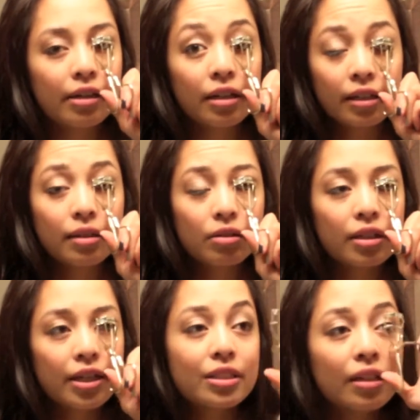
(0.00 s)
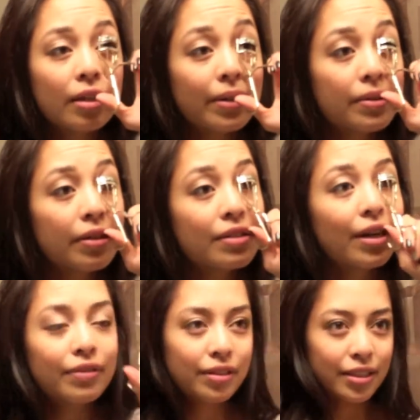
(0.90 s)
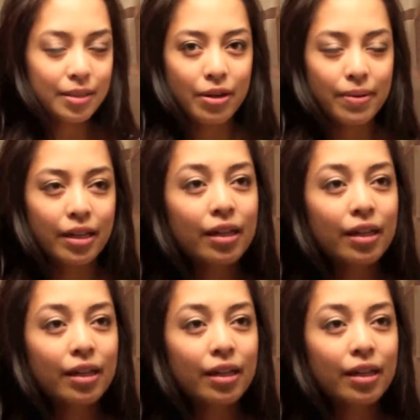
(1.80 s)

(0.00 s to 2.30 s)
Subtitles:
Big fan of curling my eyelashes, even though there's